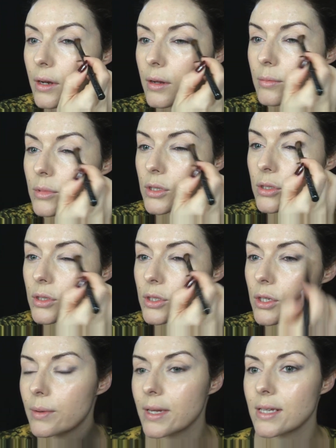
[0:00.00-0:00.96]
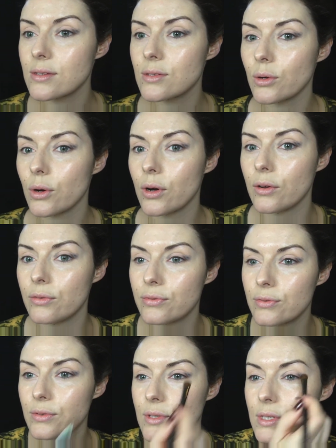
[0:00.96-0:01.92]
I'm just doing sort of
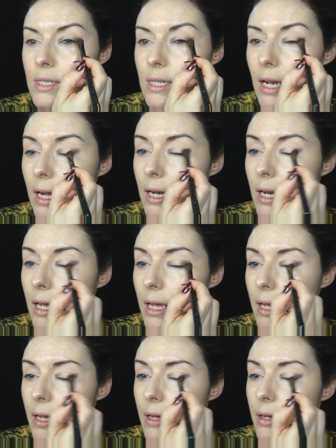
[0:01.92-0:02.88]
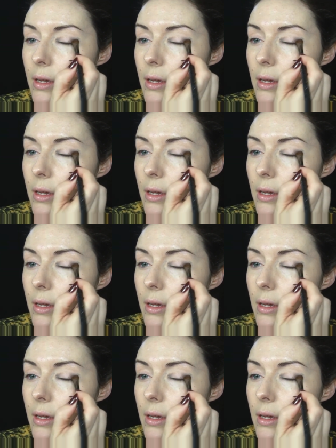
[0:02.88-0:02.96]
slightly